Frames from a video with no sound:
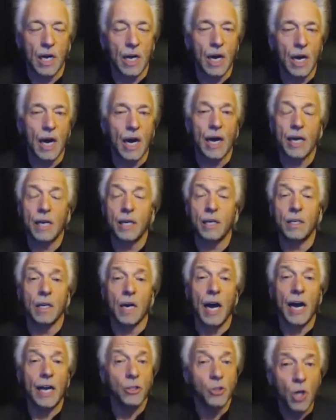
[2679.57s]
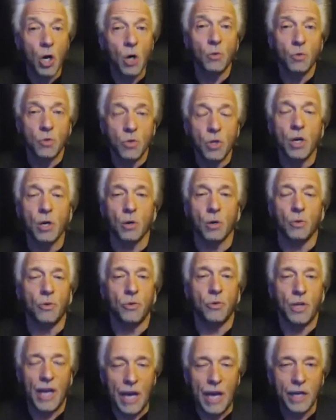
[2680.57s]
I don't know
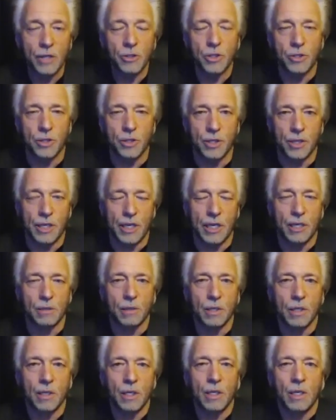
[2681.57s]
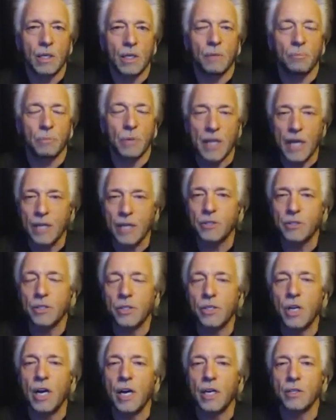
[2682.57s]
the answer to that. But as a
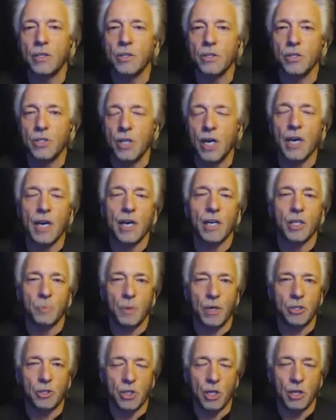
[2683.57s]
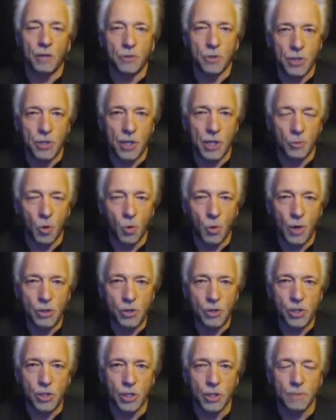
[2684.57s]
scientist, I ask myself the same
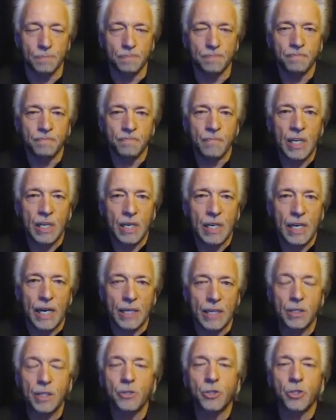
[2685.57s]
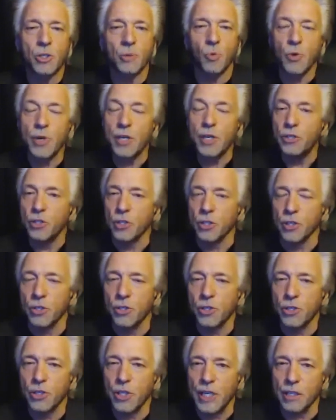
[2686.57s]
question. I did some
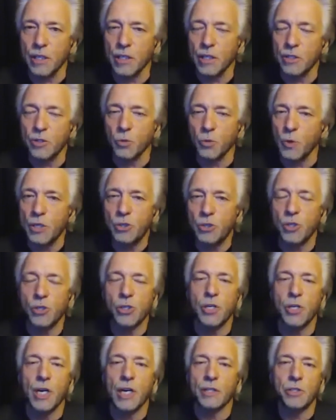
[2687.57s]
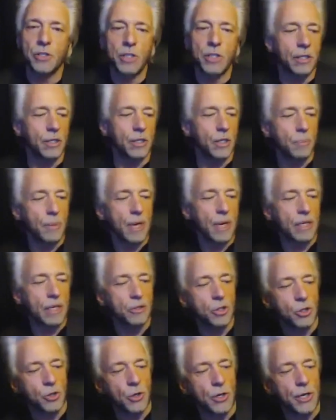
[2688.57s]
research, and it's research you're not seeing in the
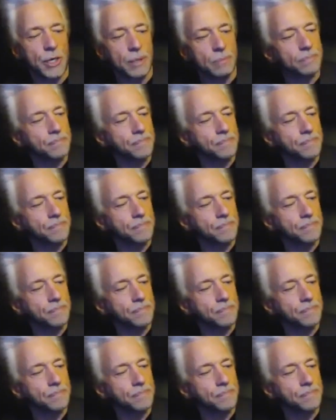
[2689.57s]
mainstream.